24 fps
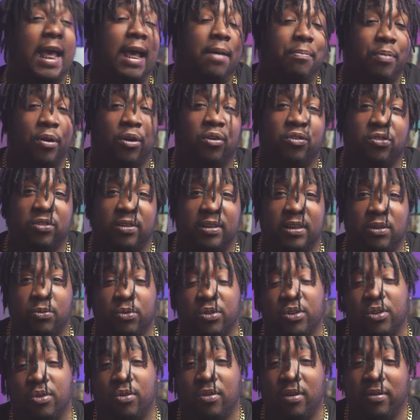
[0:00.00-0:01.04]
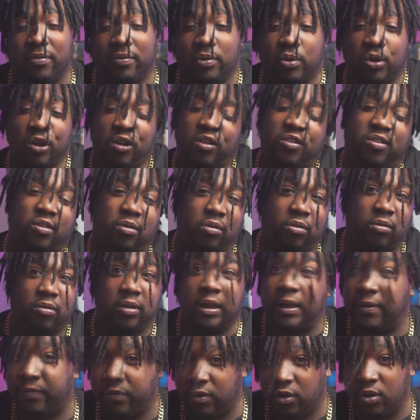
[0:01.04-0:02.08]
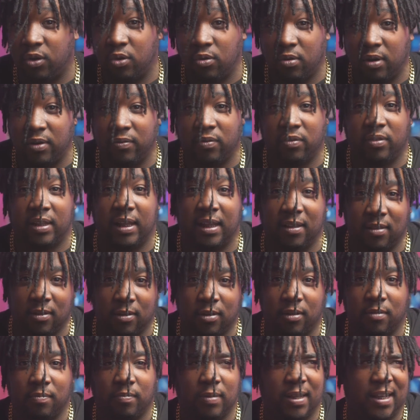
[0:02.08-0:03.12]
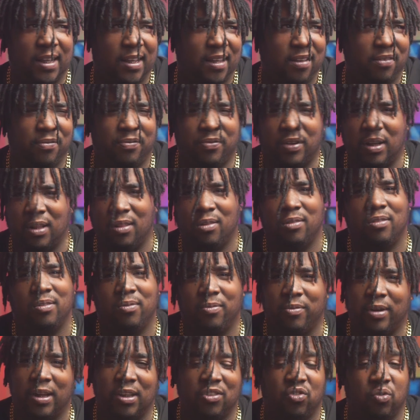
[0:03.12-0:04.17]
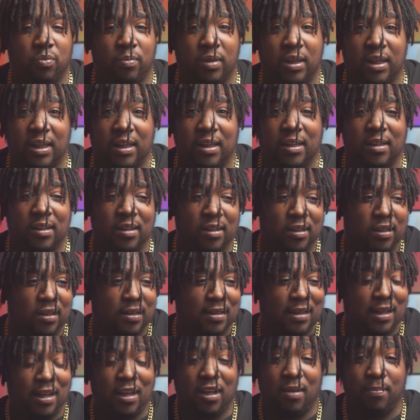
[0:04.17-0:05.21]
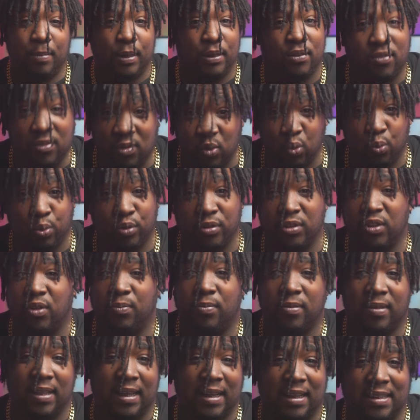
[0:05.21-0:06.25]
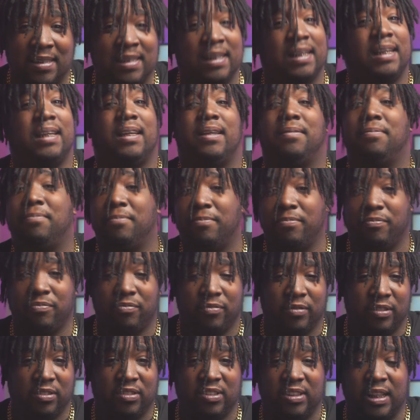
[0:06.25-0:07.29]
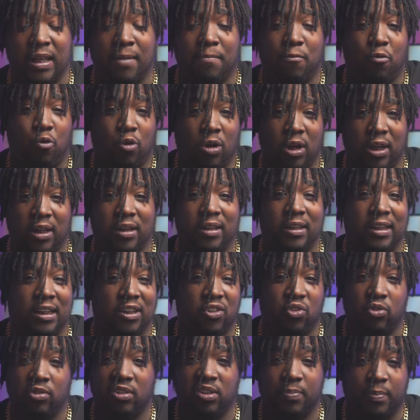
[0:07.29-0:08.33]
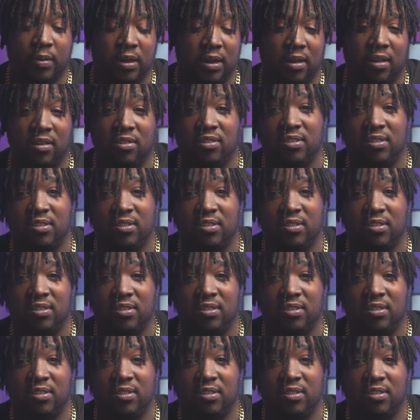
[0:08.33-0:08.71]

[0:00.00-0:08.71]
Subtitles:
I personally was going for. So if you're going for that look, man, follow the regimen. It's super simple. Like I said, step 1, get you a sponge.